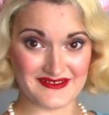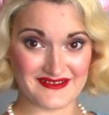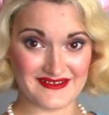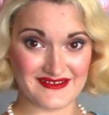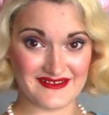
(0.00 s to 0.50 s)

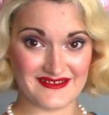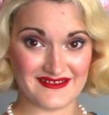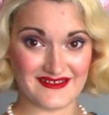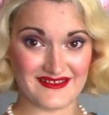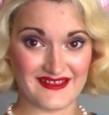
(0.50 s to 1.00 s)

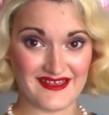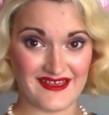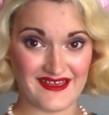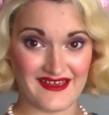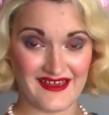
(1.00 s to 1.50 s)

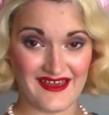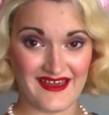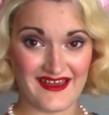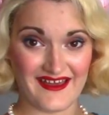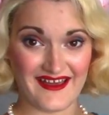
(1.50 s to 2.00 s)

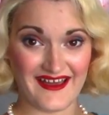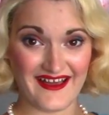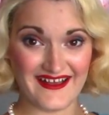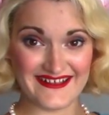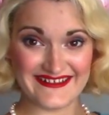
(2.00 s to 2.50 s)

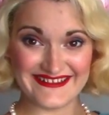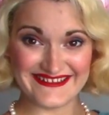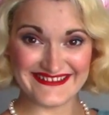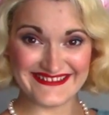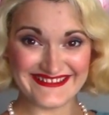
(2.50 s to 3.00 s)

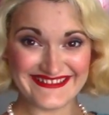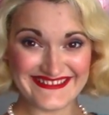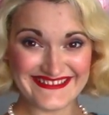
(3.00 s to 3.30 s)
(silence)